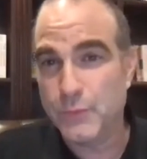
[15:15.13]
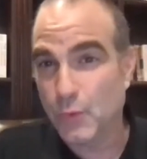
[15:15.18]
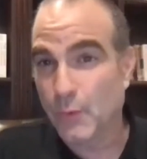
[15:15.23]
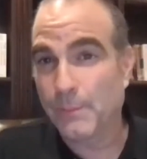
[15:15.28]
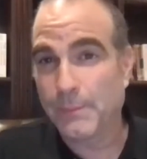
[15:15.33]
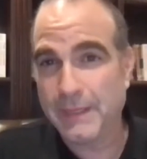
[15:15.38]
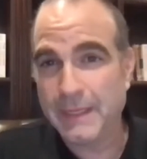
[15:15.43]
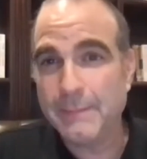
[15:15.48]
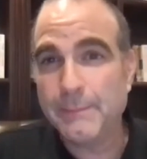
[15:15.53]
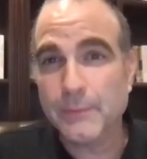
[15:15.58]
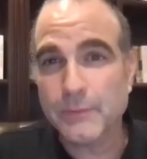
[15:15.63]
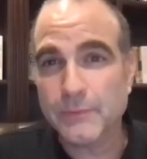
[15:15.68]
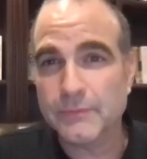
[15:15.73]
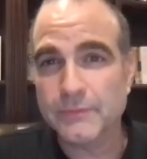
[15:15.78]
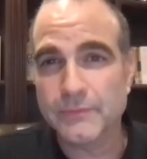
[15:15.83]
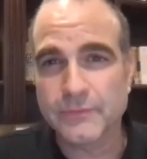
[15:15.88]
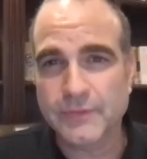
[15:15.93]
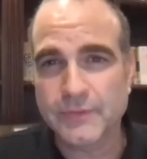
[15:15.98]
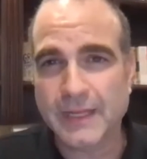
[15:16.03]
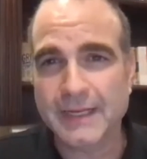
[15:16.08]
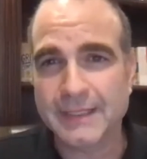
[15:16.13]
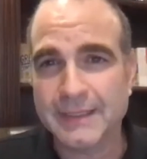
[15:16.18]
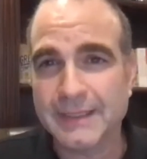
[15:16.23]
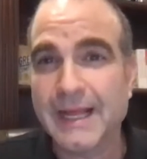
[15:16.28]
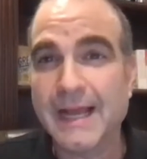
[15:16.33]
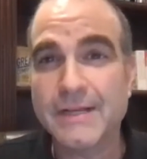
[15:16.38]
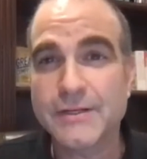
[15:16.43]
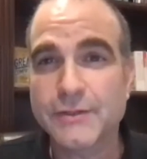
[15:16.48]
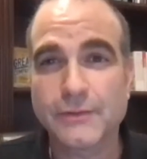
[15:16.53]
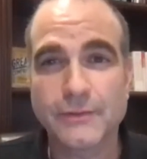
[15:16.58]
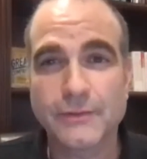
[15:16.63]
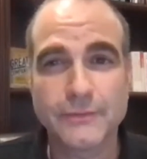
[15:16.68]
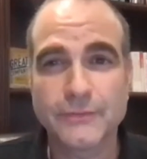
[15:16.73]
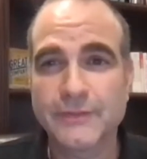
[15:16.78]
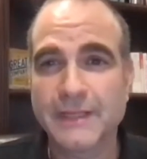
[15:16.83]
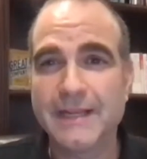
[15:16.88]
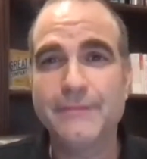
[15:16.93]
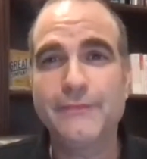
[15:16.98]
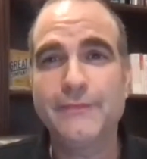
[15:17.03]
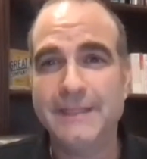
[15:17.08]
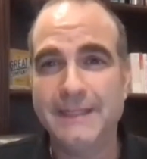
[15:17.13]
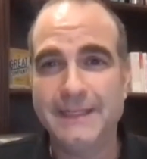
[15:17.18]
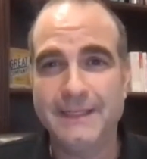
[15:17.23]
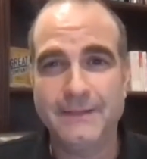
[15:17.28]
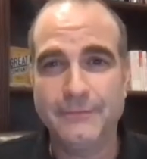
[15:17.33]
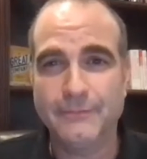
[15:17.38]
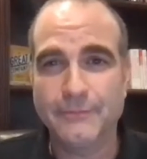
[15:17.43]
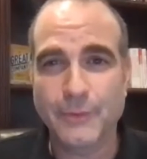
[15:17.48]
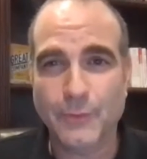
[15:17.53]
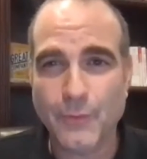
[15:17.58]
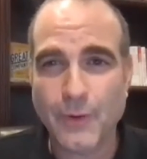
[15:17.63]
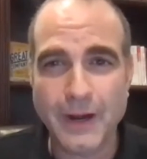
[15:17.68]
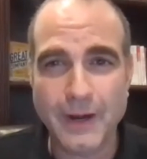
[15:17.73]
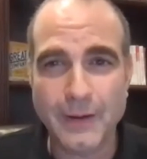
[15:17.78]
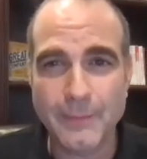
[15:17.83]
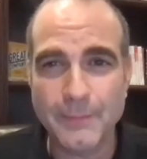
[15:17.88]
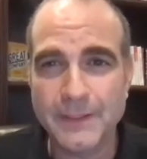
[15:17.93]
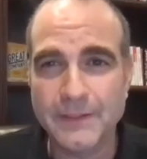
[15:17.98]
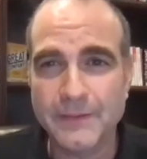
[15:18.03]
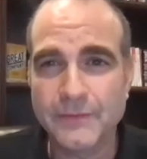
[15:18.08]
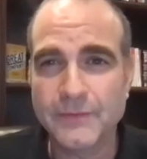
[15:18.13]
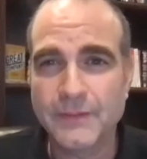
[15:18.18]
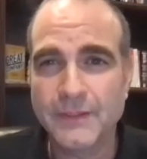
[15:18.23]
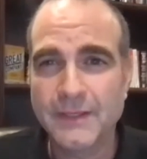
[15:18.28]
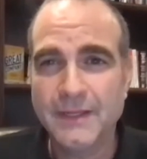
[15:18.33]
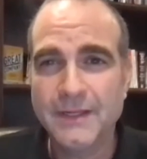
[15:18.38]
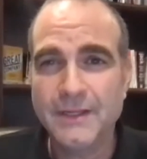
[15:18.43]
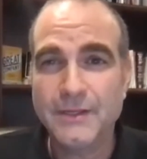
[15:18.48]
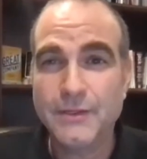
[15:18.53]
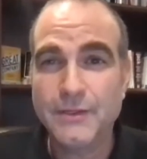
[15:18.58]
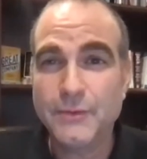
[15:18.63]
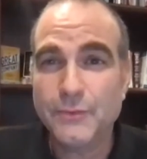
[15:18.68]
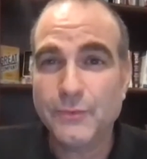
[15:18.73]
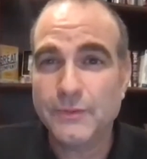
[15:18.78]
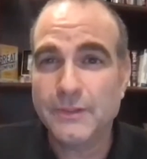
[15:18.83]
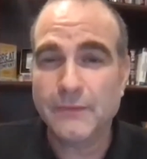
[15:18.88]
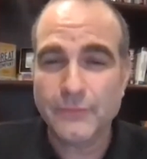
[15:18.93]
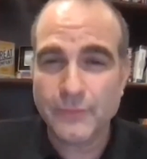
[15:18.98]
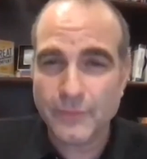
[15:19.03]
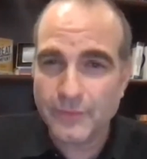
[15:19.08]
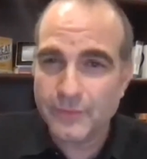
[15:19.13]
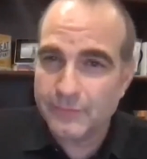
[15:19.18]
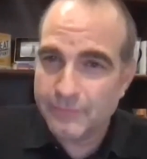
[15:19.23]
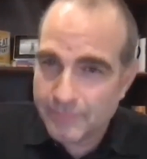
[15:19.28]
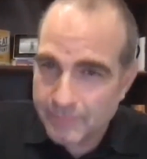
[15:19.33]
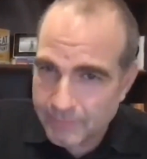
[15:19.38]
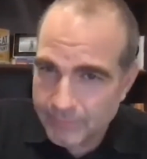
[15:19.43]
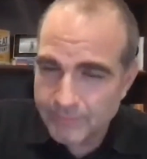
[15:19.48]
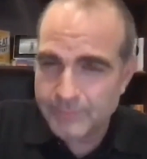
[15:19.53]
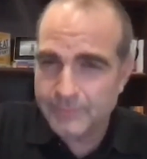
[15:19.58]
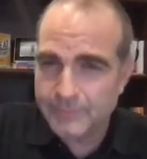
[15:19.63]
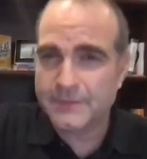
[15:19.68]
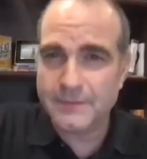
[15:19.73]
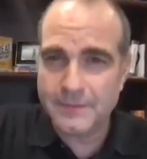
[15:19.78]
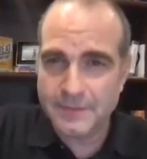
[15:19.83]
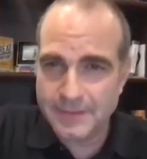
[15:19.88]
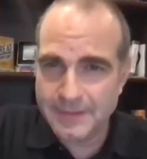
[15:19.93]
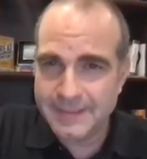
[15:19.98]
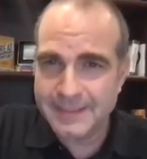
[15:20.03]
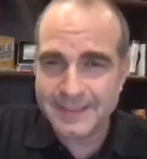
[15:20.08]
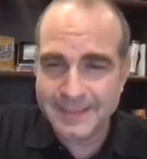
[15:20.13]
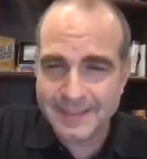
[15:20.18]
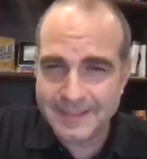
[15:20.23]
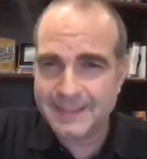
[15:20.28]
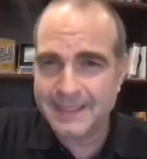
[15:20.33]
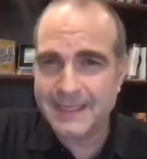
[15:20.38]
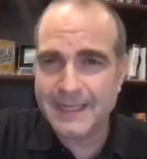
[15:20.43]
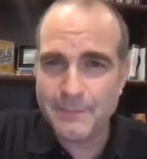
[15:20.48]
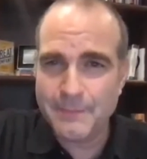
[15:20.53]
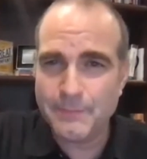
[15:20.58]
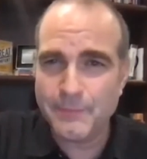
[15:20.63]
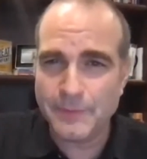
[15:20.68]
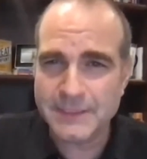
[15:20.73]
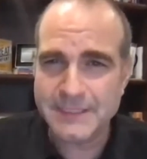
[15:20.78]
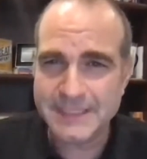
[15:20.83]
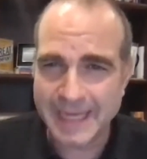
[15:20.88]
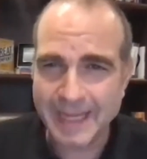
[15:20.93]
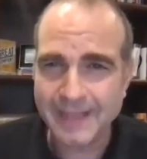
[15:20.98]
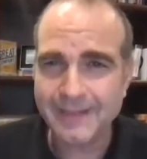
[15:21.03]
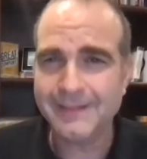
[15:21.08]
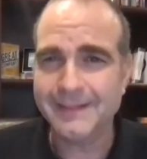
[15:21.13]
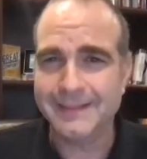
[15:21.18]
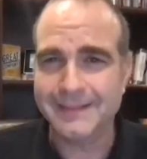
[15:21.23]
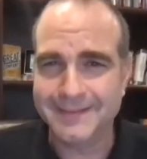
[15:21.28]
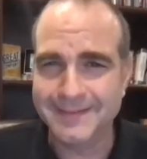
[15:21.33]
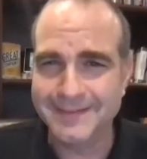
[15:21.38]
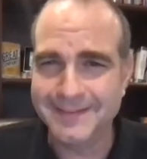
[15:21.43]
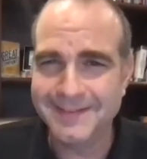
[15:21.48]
people's psychological safety requirements, you'll never keep sailing.